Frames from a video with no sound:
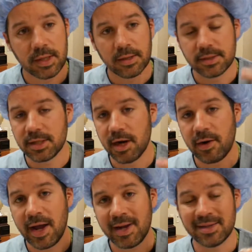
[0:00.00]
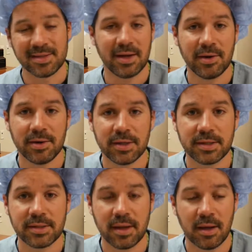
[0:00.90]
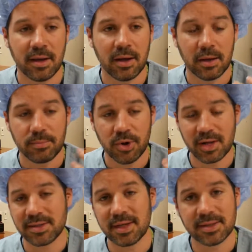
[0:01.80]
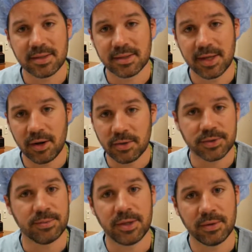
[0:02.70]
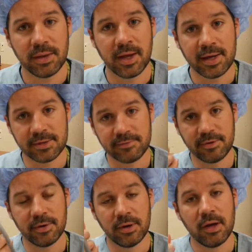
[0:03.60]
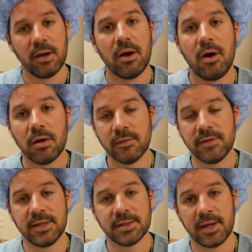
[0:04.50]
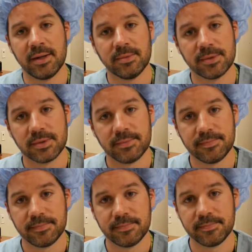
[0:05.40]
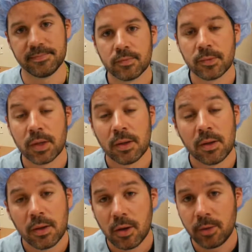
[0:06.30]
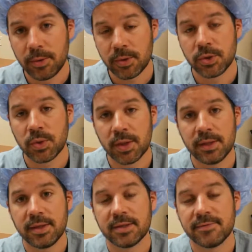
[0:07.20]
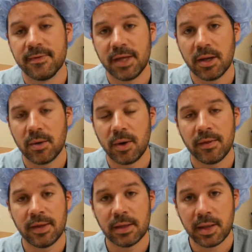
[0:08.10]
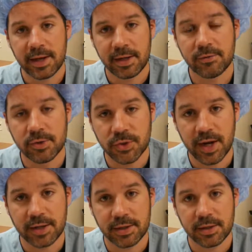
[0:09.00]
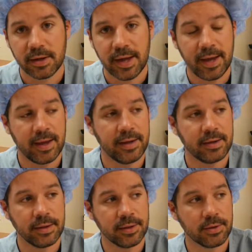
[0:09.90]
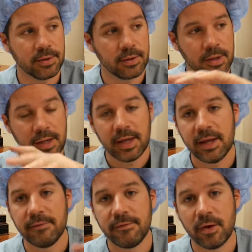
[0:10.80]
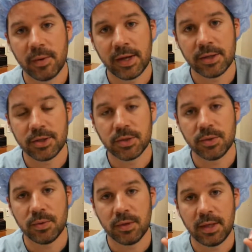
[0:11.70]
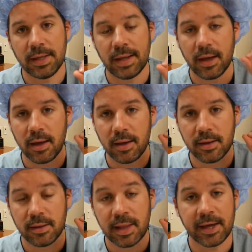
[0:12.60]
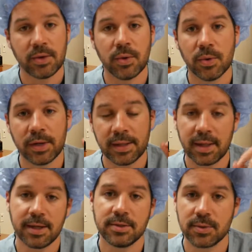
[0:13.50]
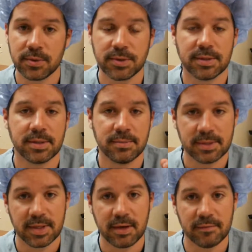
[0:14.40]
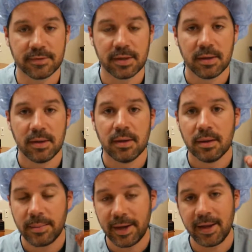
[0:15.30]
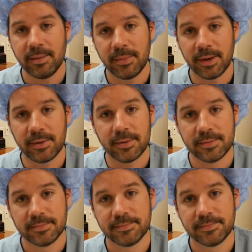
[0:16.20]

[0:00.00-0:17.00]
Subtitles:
Sterad and Steris processes can also be utilized for all of these items. Hope you enjoyed this video on the lighted retractor and little info into the light cord and light sources themselves by Hayden Medical.